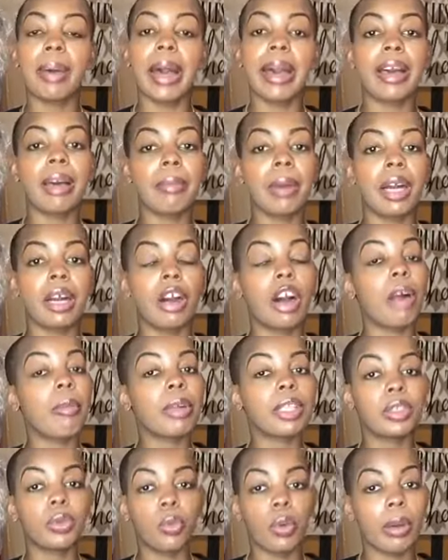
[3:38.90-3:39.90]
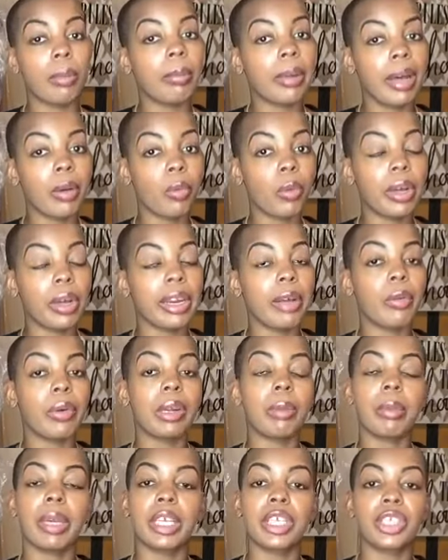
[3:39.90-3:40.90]
packing my garments one by one. I
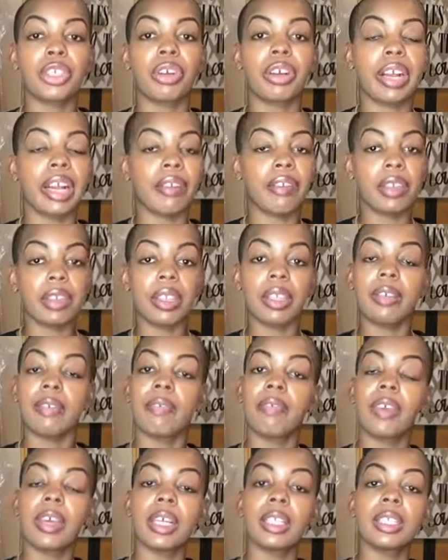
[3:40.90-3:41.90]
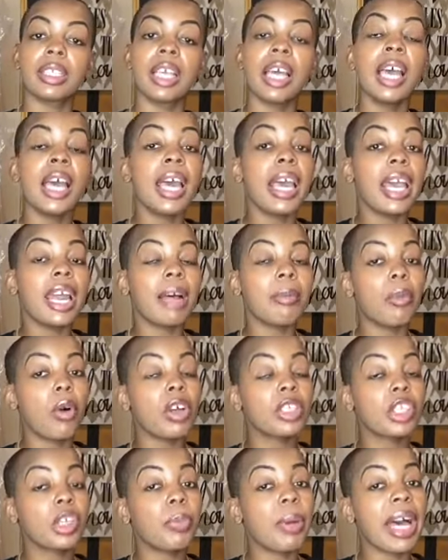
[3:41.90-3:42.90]
want to make sure everything fits. And I'm
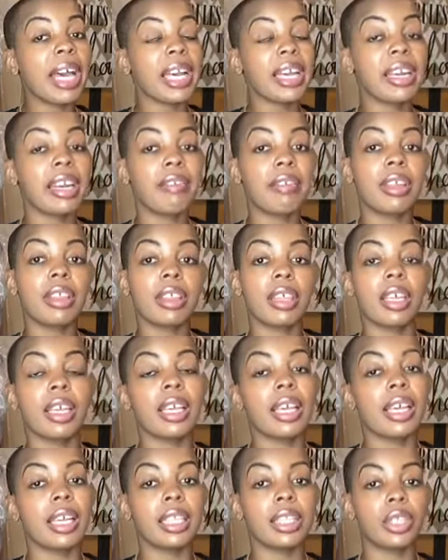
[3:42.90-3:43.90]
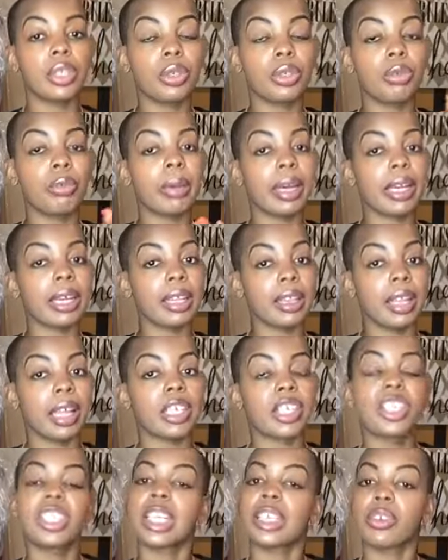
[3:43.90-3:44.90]
also packing everything into my
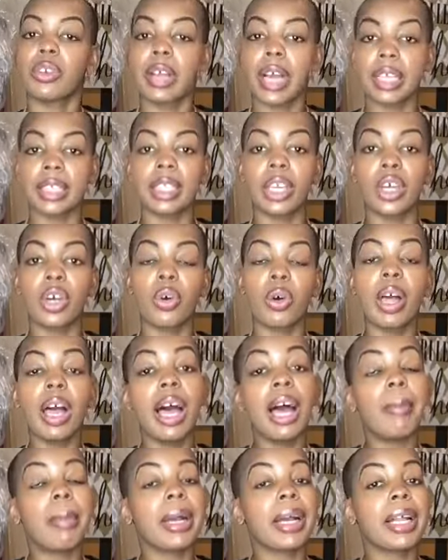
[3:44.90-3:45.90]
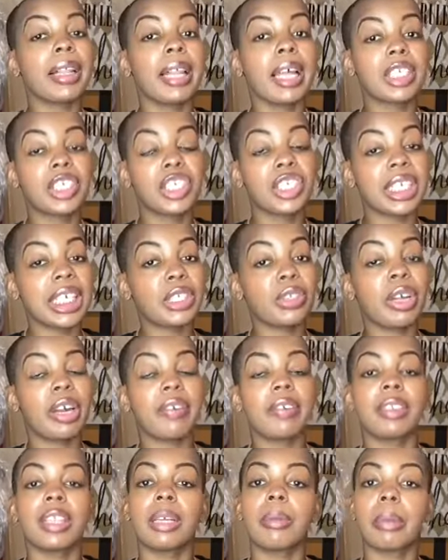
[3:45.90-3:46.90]
collections. As you guys know, my collections, I do
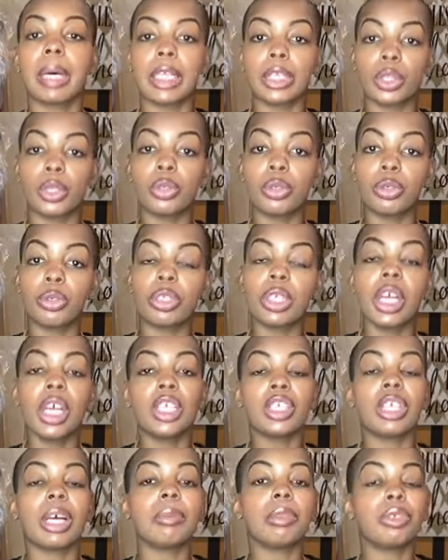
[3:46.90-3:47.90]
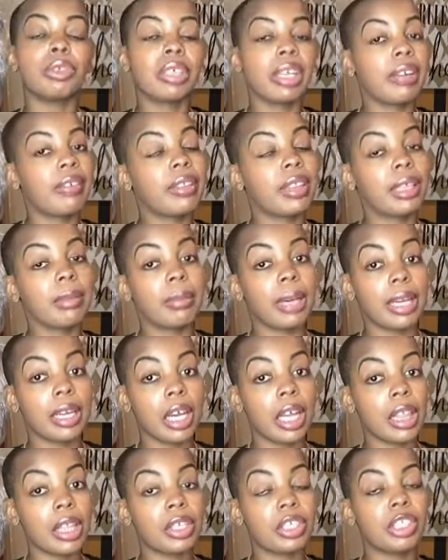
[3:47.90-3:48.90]
everything by twos. So I'm doing everything by
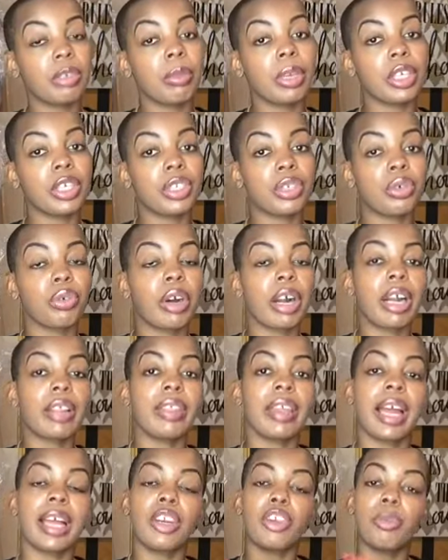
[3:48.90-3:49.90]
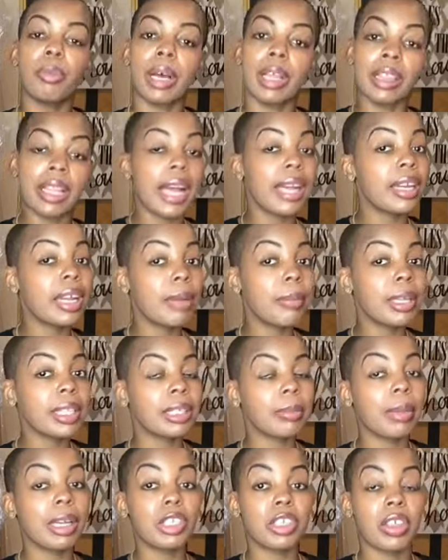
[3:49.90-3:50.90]
colors to make sure that I know my lineup and
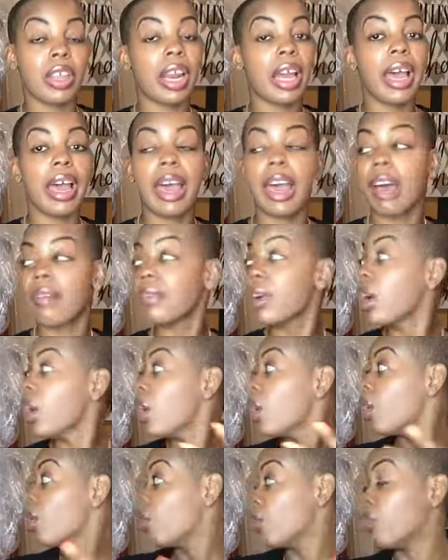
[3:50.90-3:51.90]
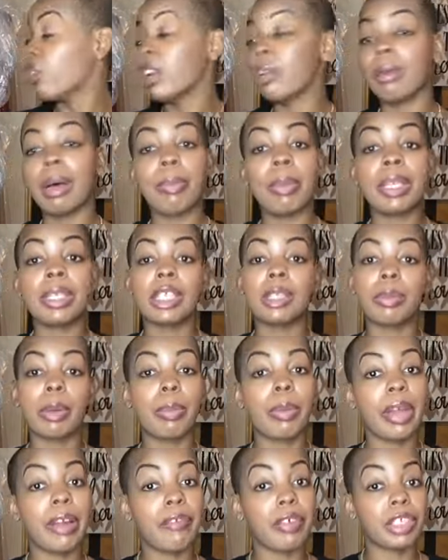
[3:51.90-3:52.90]
to make sure that I have all of my pieces
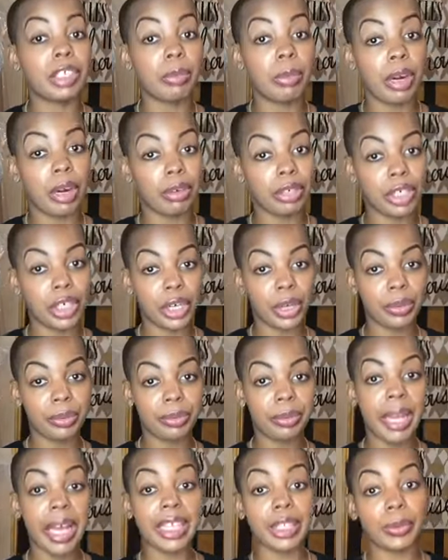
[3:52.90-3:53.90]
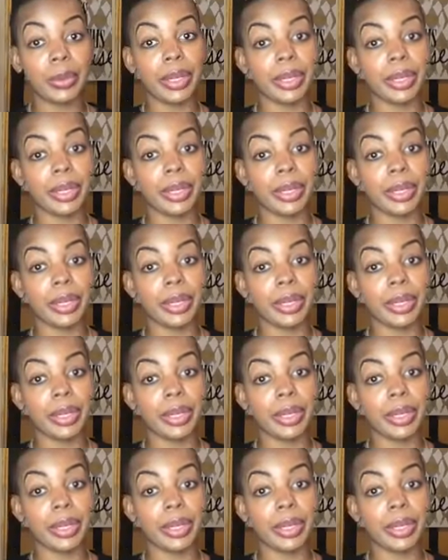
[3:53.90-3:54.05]
prepared for tomorrow's show as